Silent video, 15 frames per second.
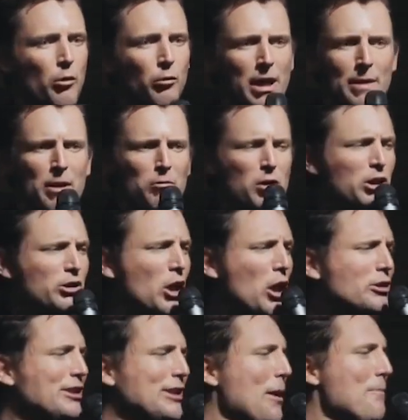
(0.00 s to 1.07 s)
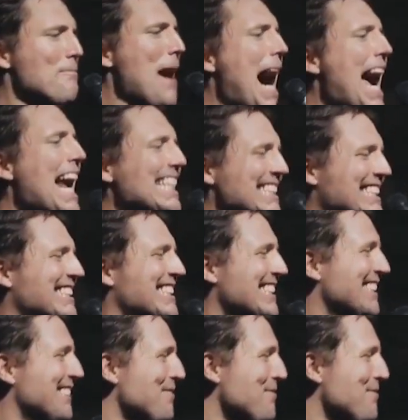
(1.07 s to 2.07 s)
Women would lose their minds!